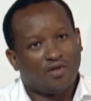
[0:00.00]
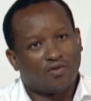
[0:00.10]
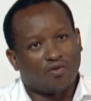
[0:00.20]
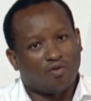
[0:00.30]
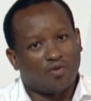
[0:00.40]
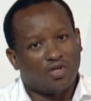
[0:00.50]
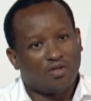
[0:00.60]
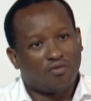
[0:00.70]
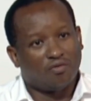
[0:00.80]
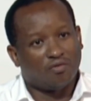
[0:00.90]
So we
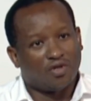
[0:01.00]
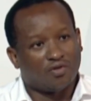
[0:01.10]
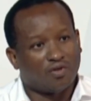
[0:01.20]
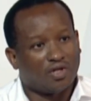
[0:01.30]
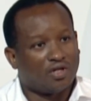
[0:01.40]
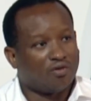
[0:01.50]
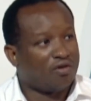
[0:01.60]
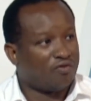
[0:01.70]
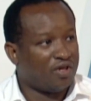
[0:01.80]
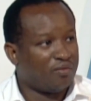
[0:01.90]
need to ensure that all
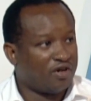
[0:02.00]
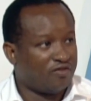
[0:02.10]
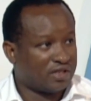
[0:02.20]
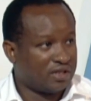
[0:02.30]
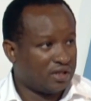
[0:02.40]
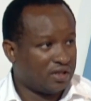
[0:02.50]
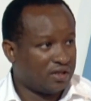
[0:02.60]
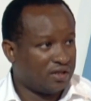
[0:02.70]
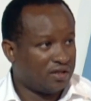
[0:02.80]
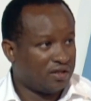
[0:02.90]
of them are vaccinated.
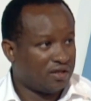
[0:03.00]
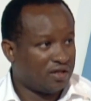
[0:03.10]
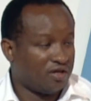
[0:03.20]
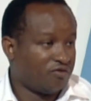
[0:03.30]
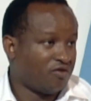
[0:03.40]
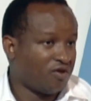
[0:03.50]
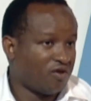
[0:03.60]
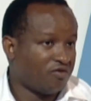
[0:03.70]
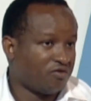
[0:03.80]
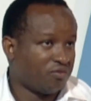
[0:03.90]
And for your
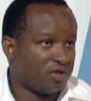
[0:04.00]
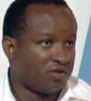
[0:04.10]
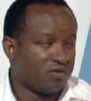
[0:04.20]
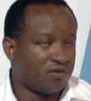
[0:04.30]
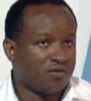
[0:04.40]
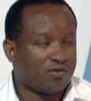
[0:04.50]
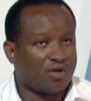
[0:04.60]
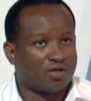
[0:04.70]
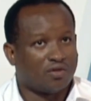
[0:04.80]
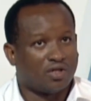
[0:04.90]
information, so
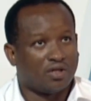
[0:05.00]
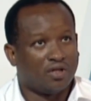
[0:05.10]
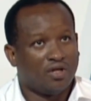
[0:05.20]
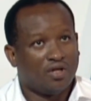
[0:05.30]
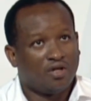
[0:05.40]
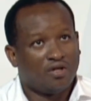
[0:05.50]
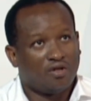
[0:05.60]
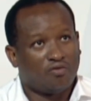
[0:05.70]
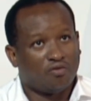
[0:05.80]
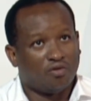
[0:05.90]
actually,
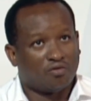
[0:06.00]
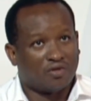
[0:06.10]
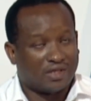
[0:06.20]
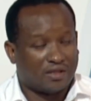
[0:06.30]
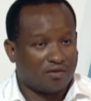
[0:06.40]
if you go to test